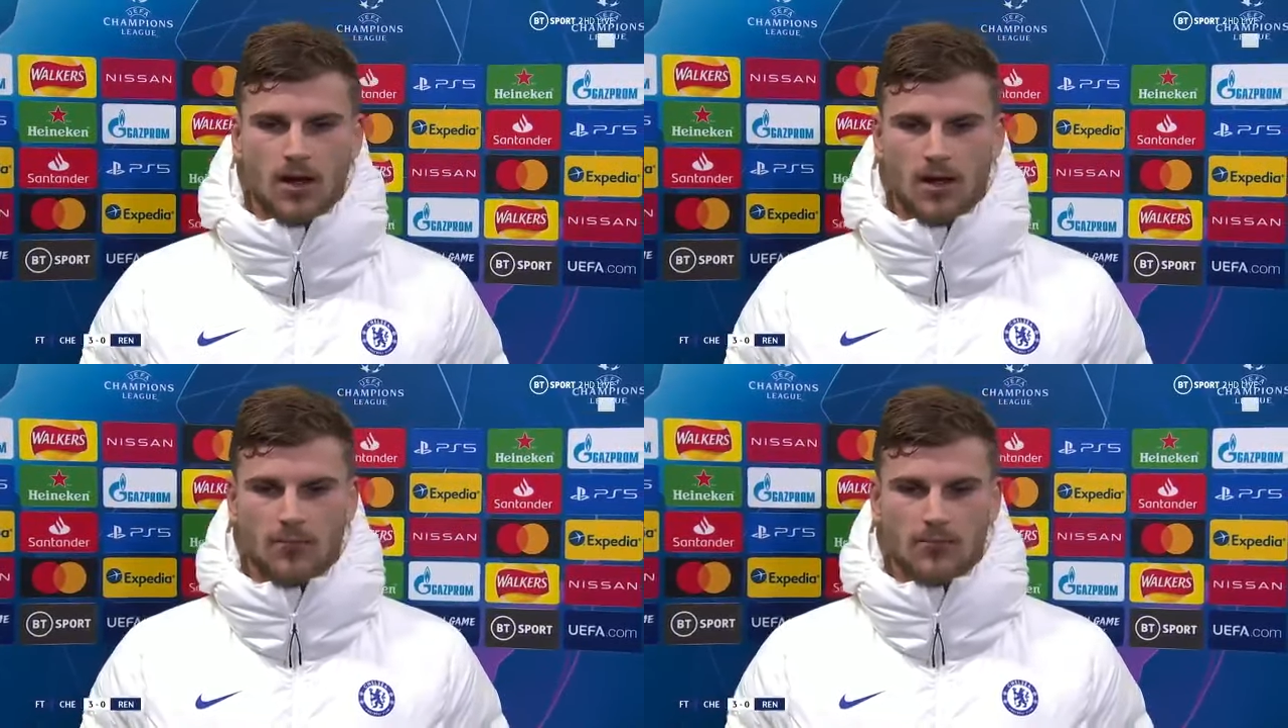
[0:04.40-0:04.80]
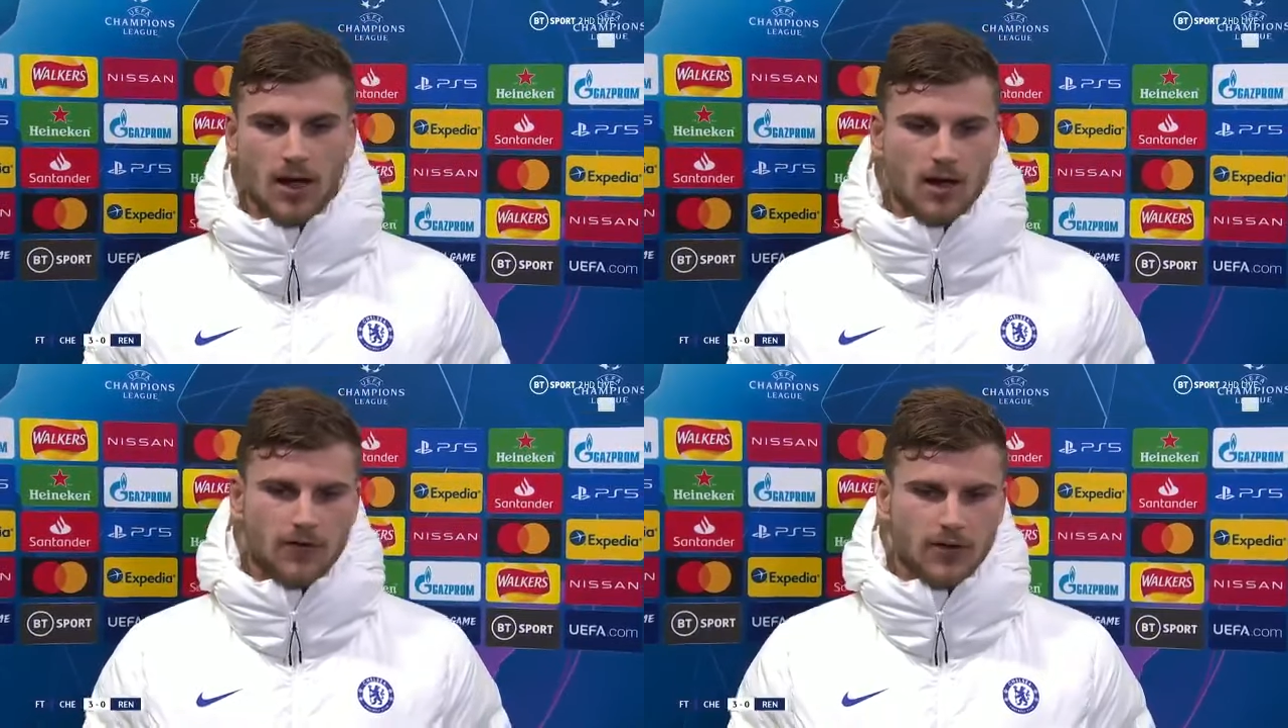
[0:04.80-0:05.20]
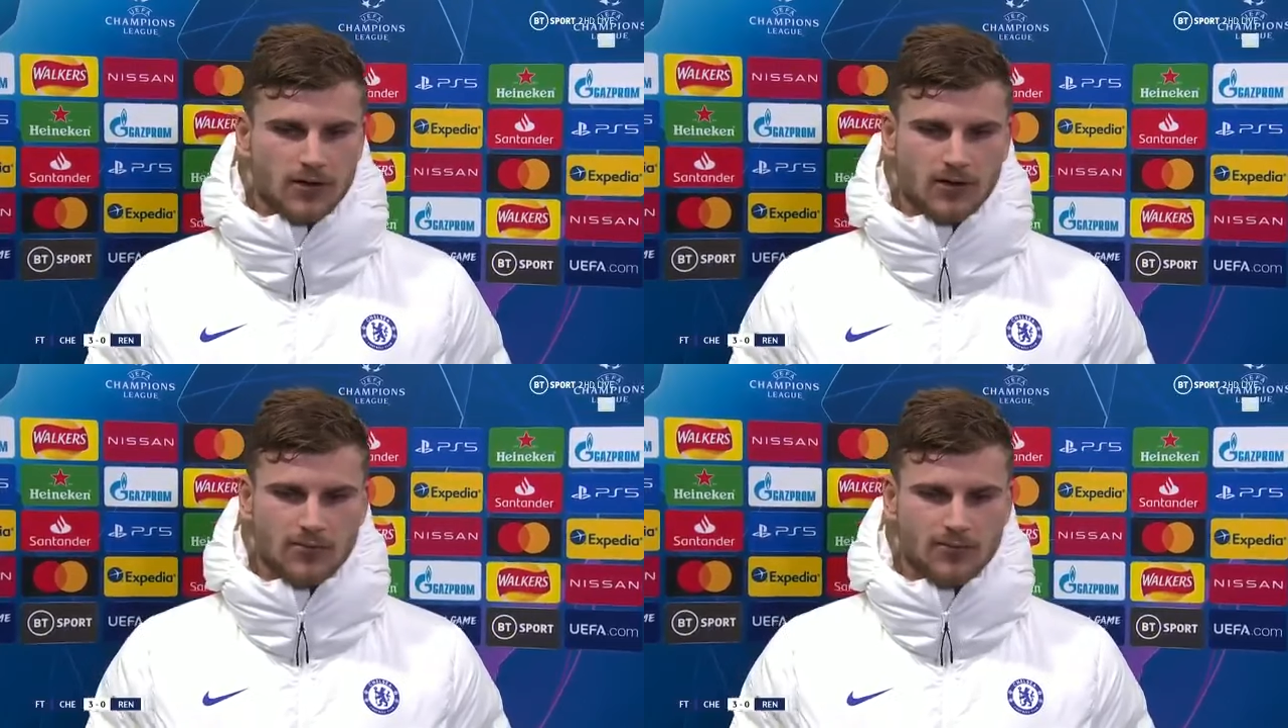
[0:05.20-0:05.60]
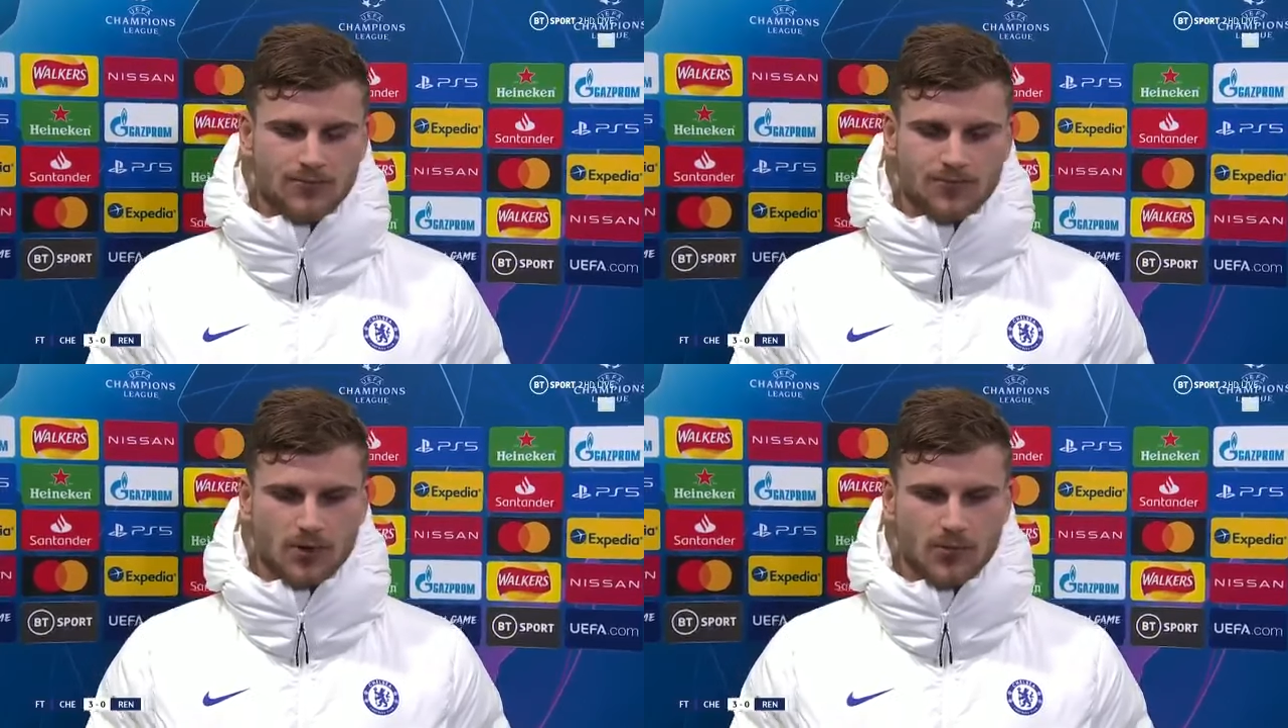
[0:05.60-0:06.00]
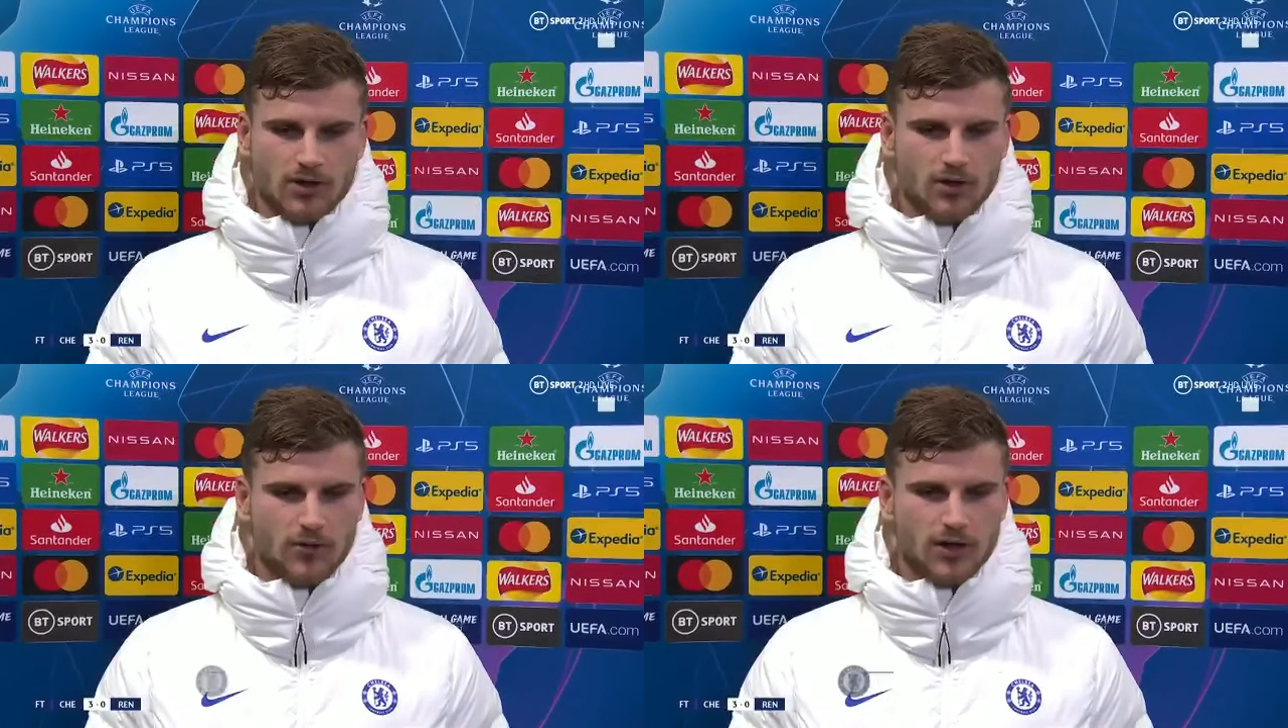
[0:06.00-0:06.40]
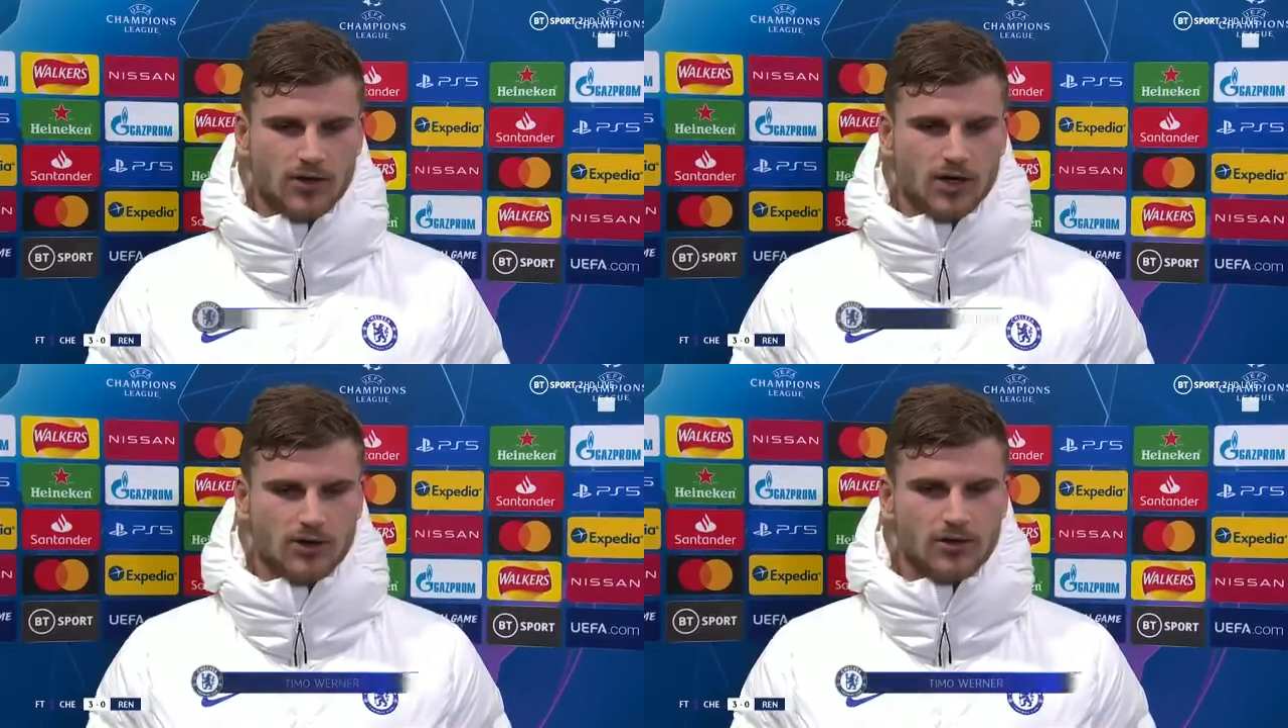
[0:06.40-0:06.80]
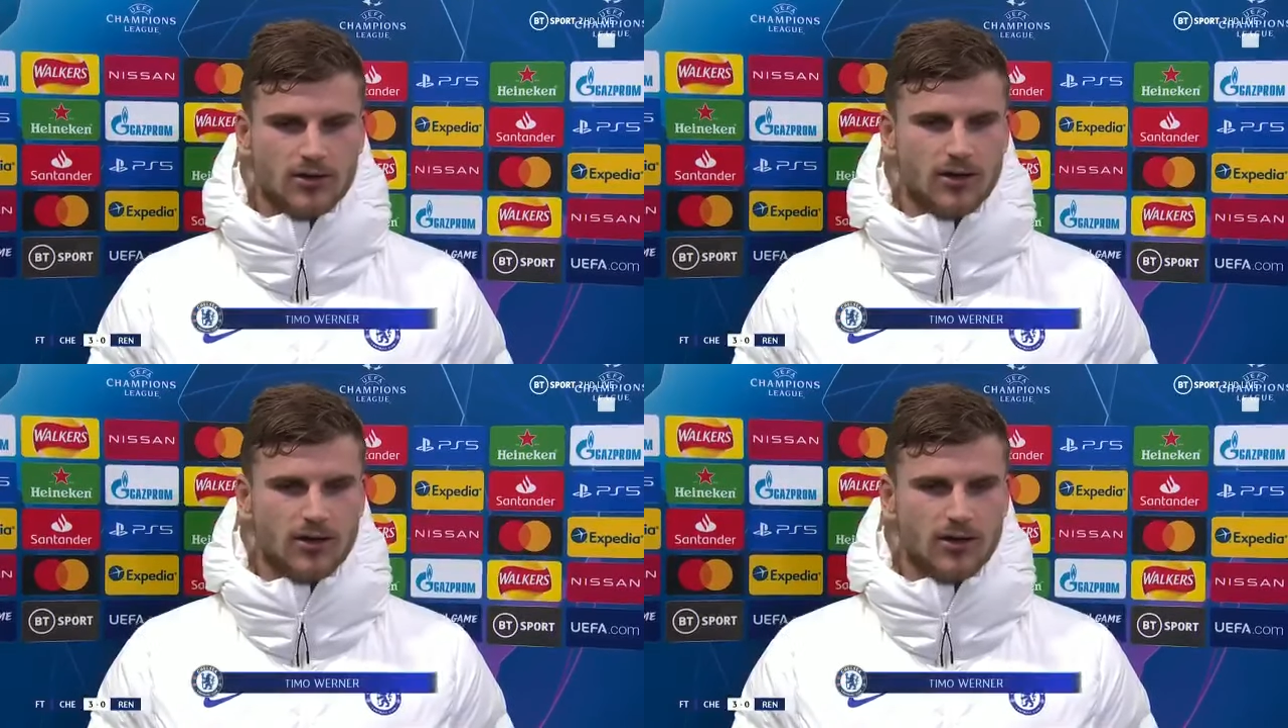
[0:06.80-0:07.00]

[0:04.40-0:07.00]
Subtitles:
I think we do a very good